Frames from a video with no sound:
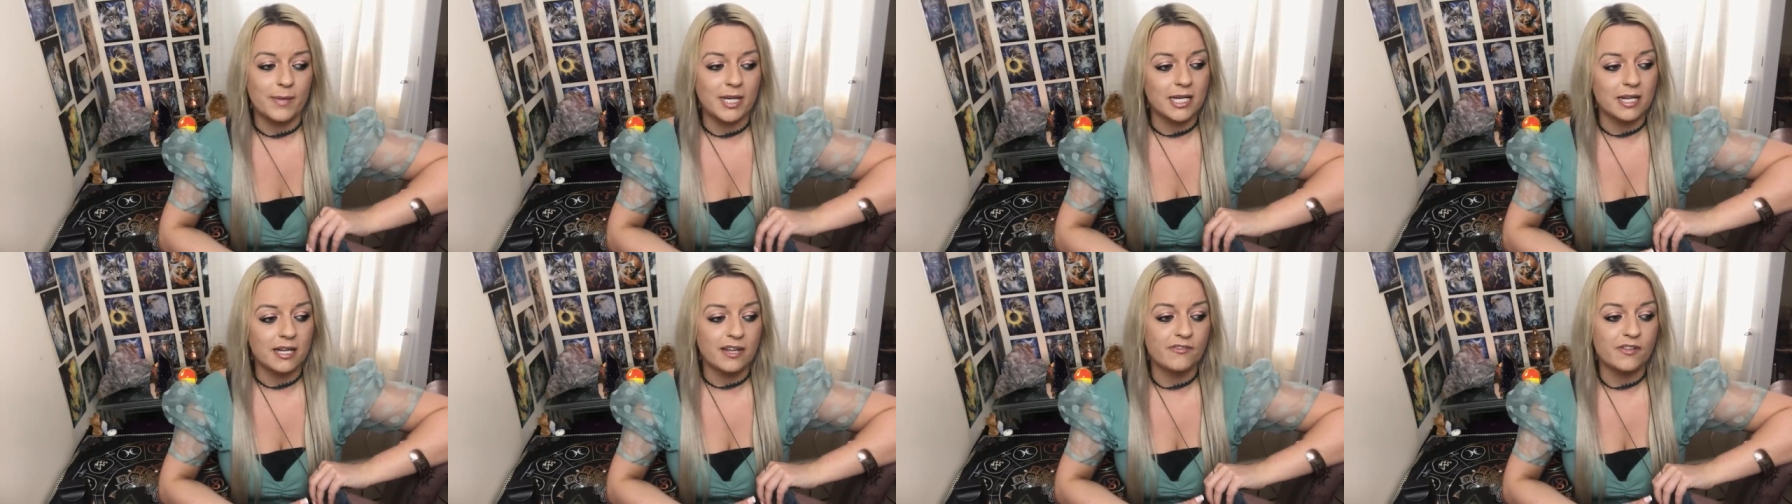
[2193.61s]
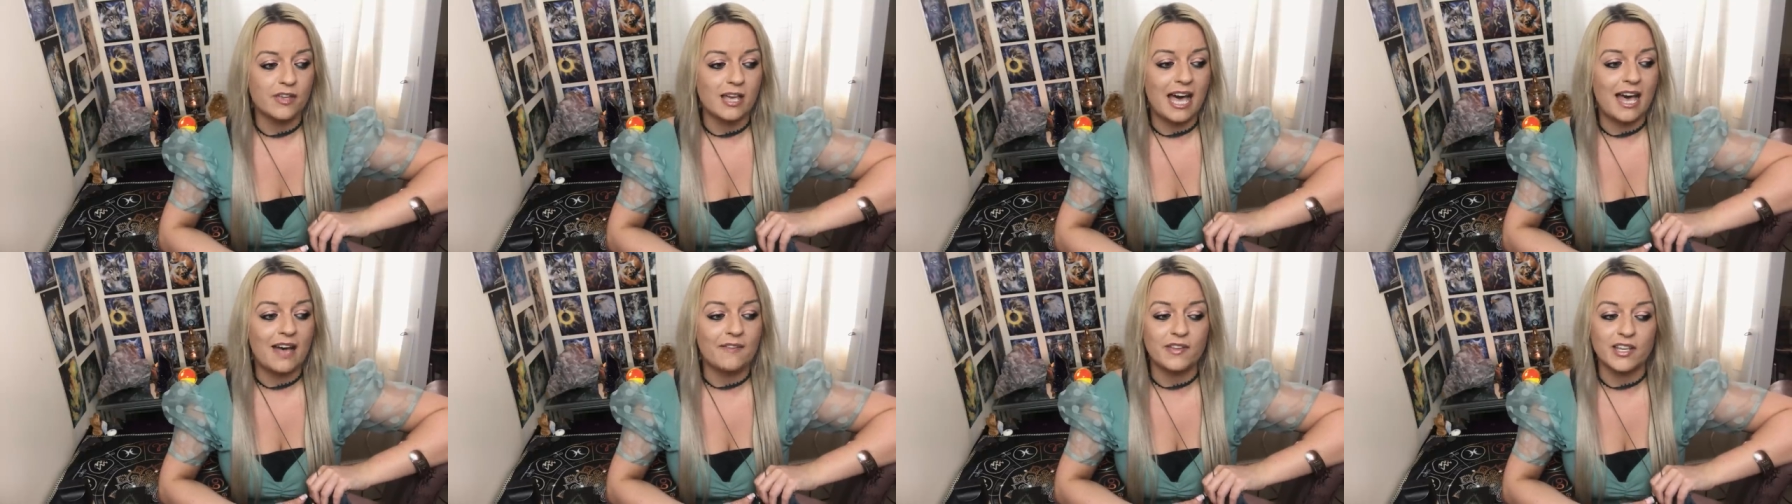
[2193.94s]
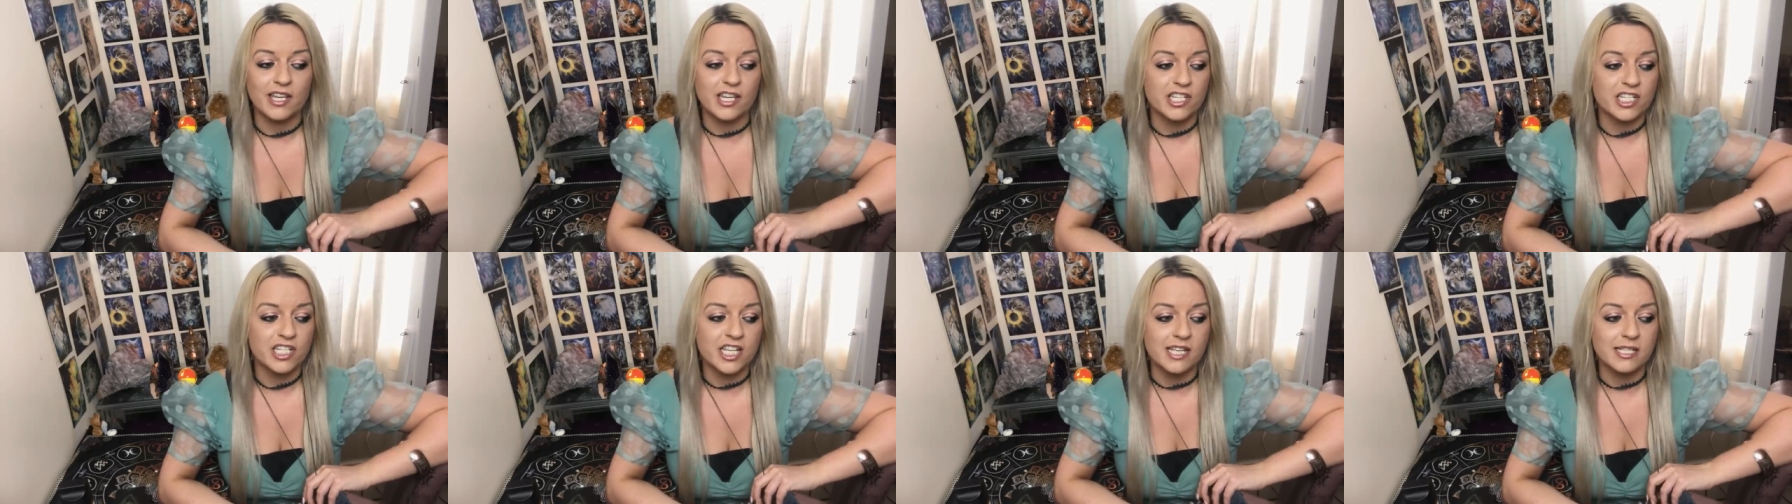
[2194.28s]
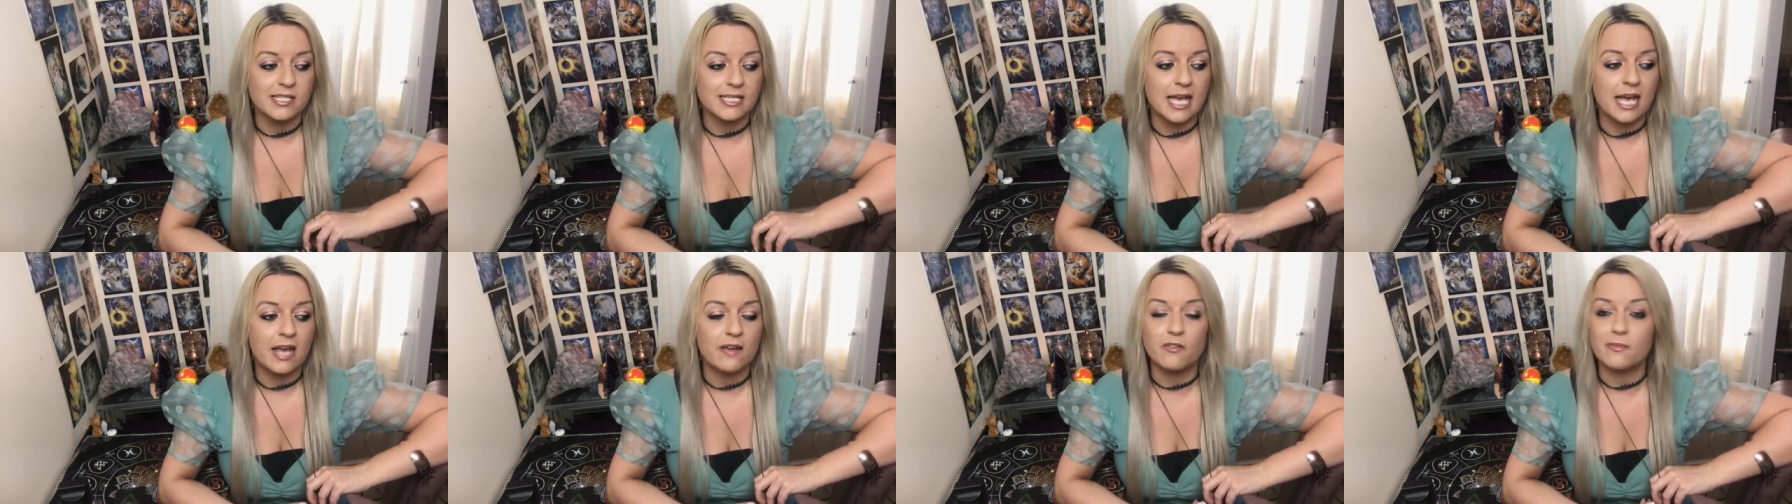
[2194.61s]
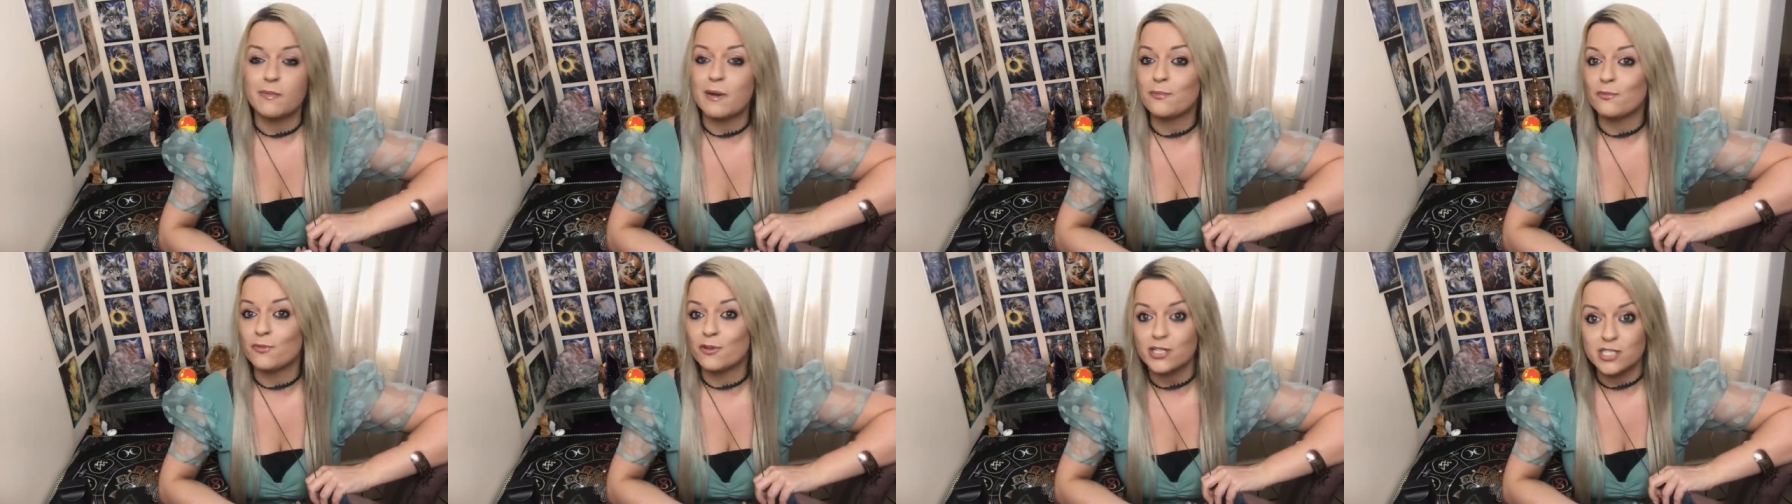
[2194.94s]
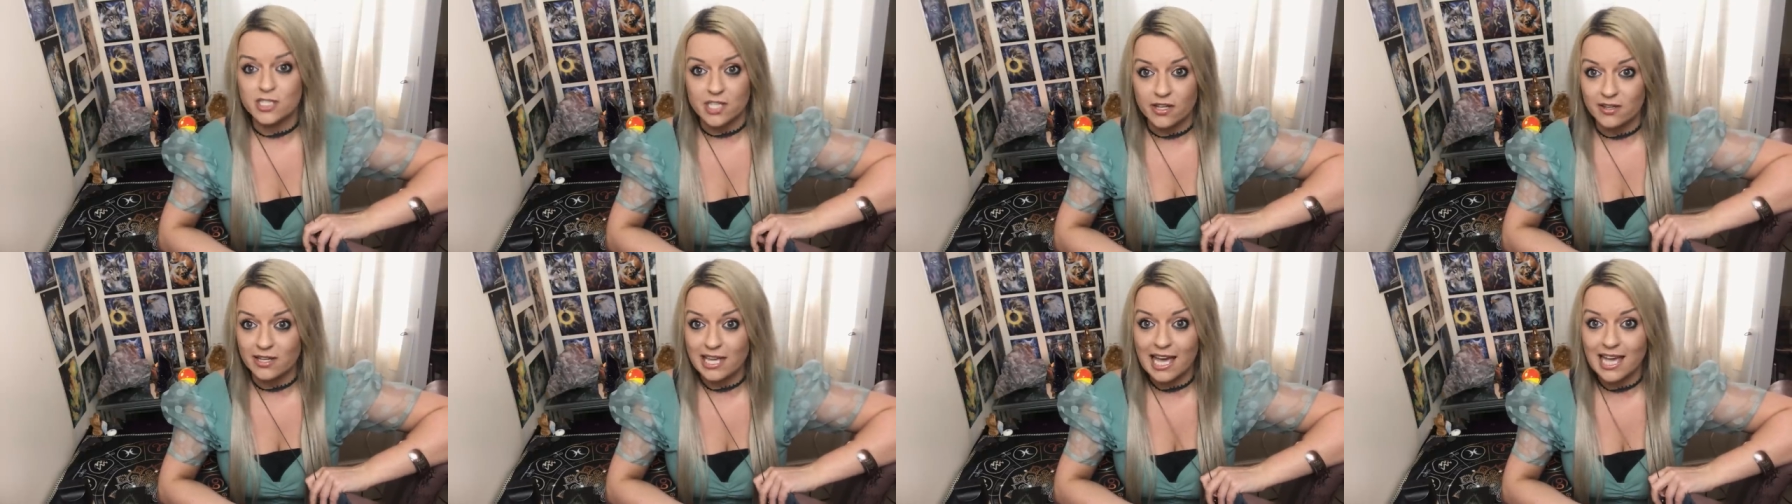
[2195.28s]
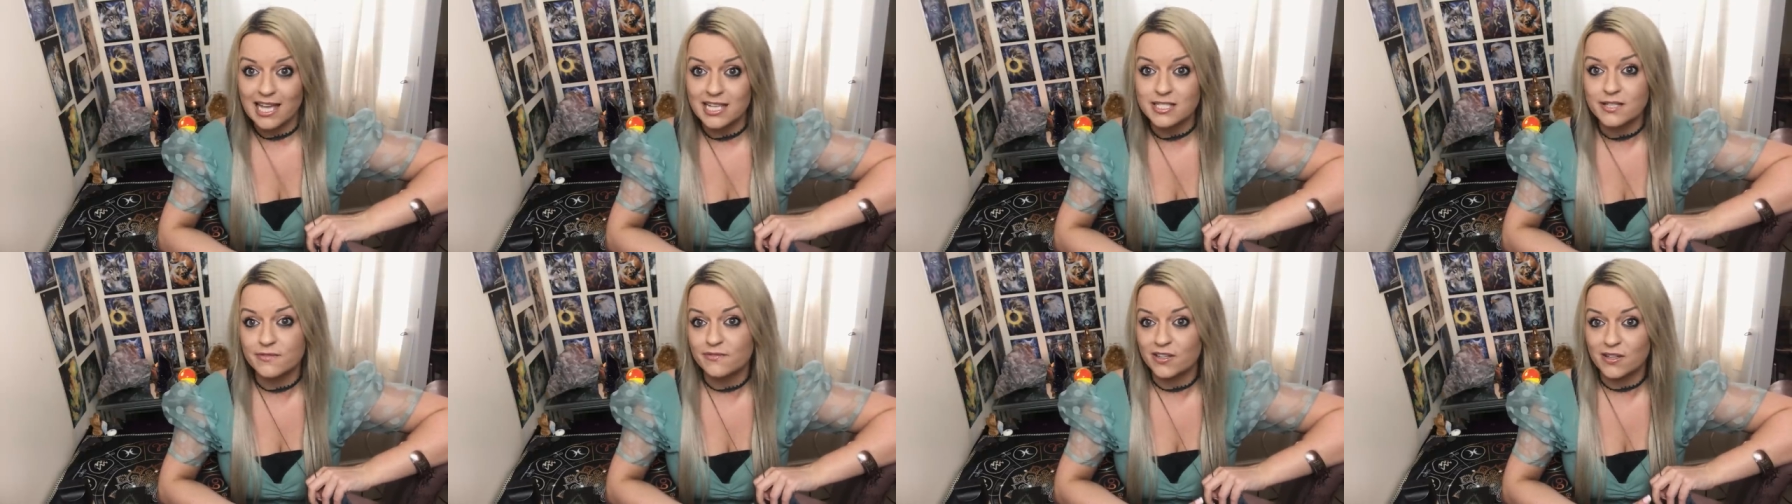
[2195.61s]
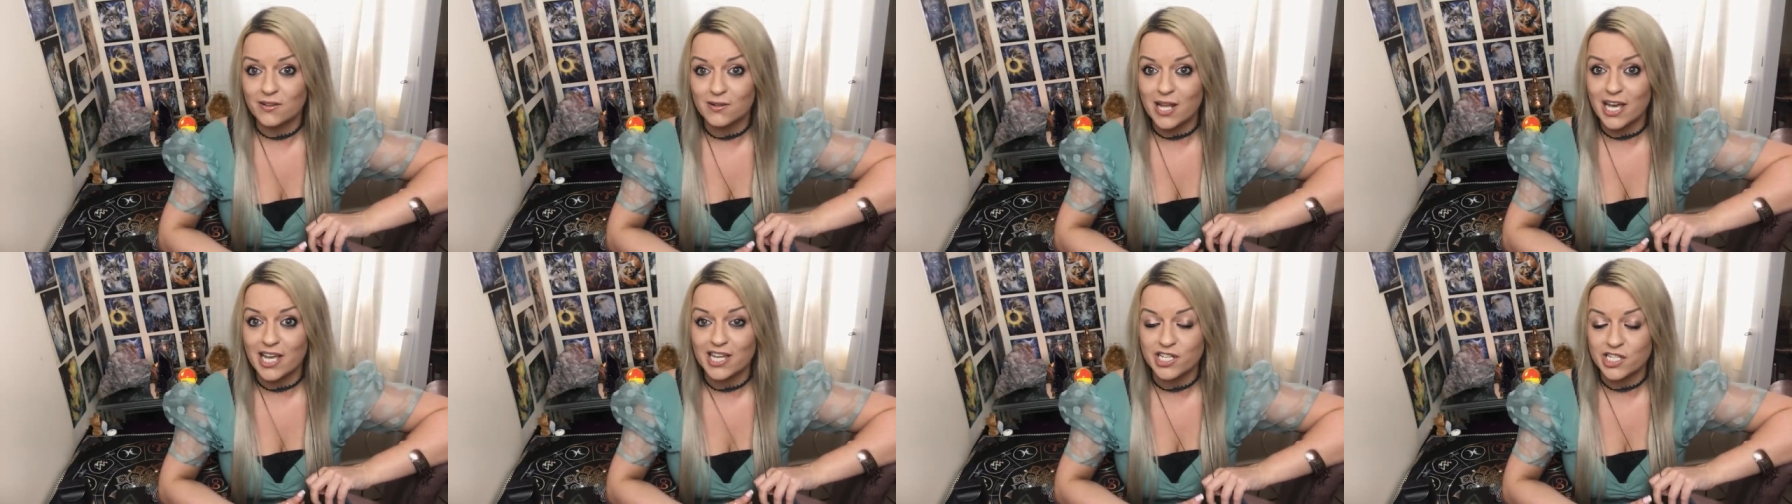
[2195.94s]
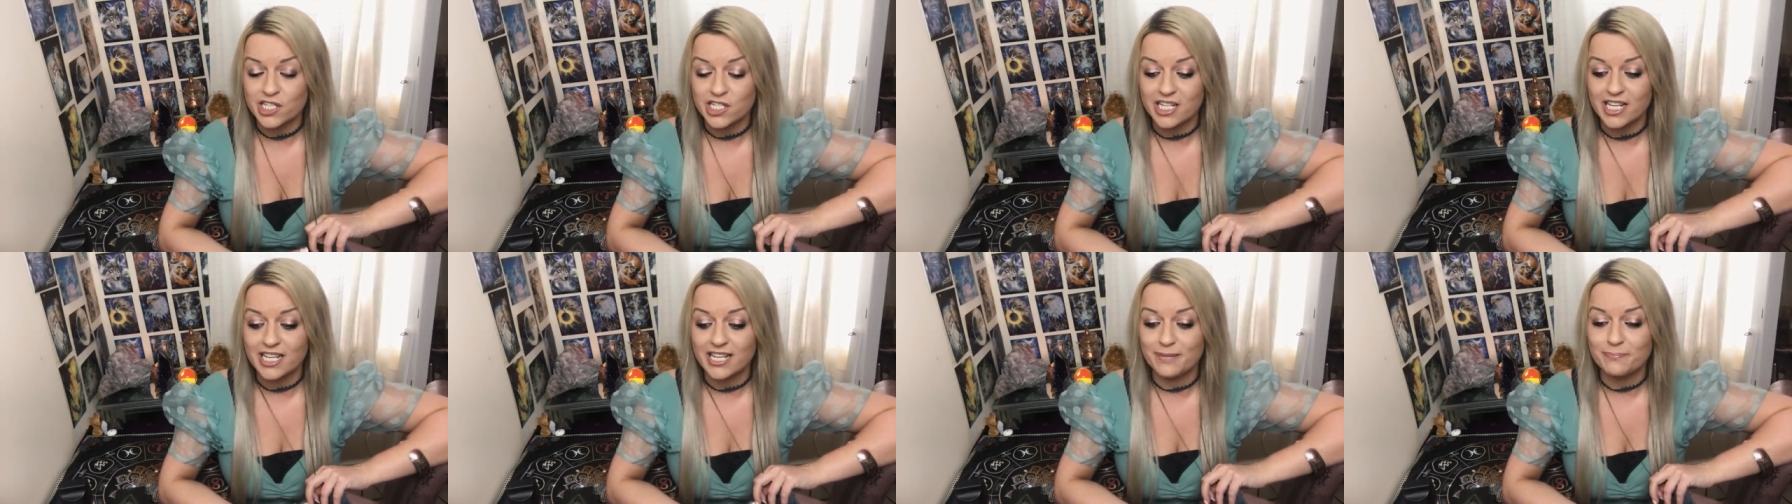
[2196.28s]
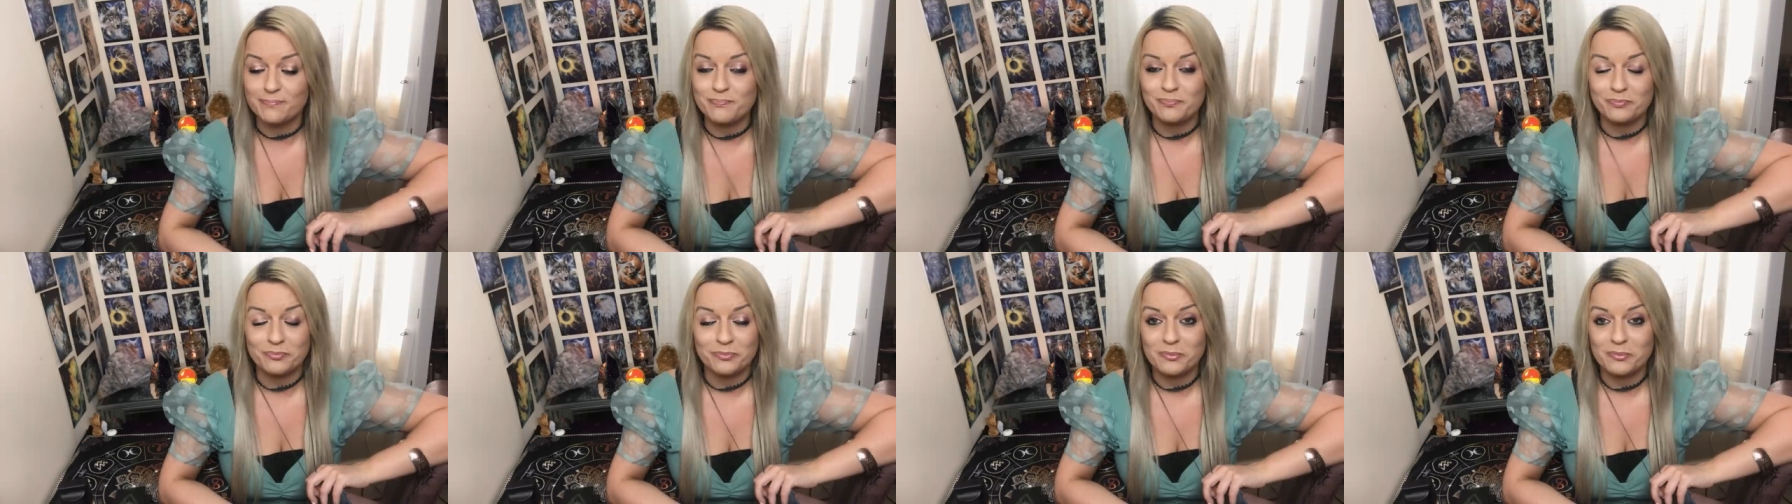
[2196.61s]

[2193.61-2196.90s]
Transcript: and if you're having a shit day remember it's okay to feel like shit